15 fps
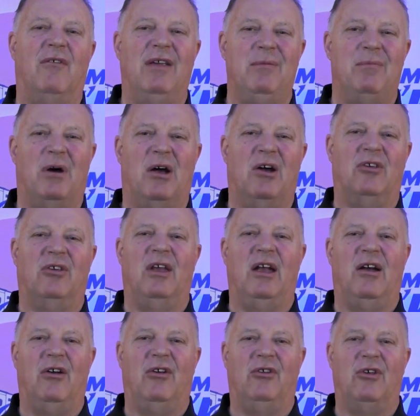parks in
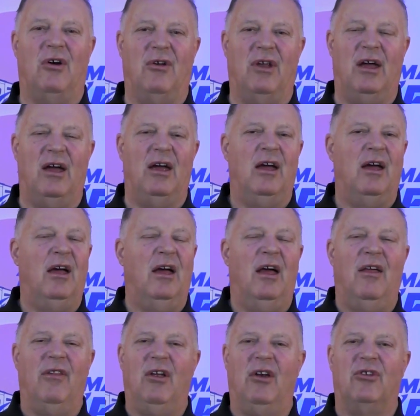Arizona,
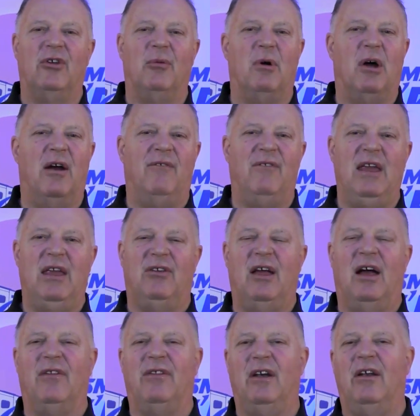there's some RVs
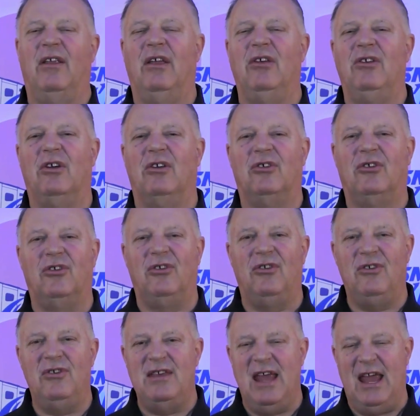out there that just
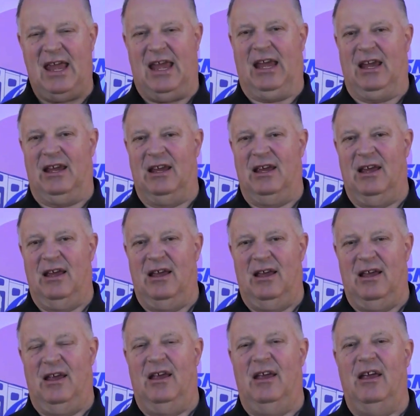stink
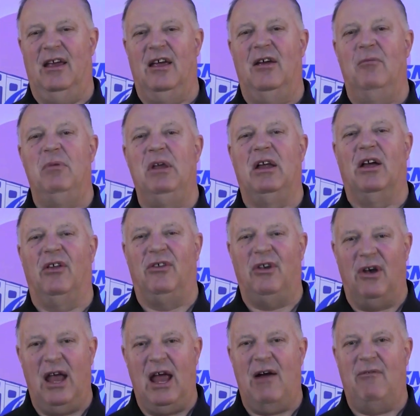because they're
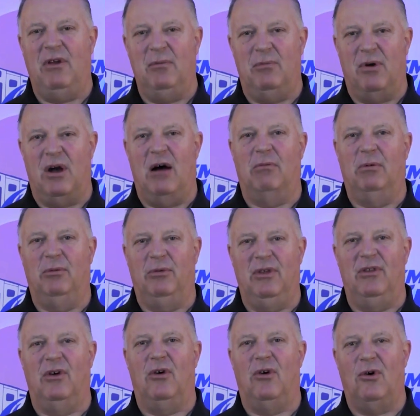having problems in
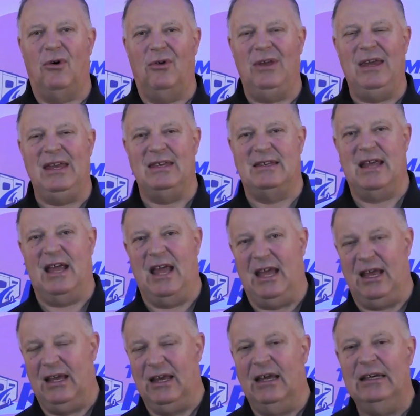the holding
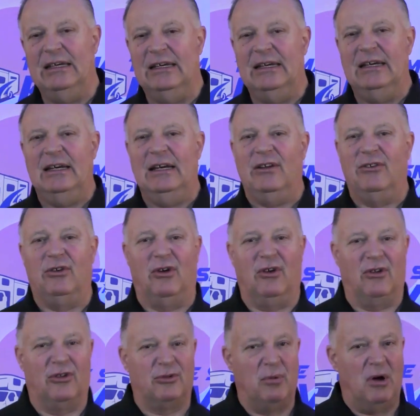tank. So in a
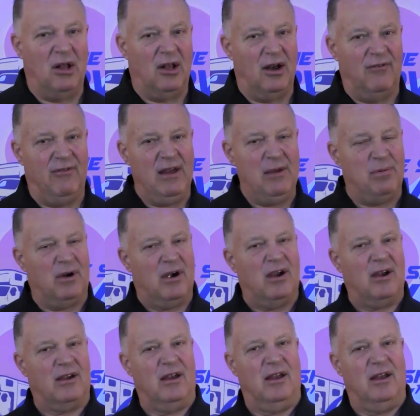small RV park,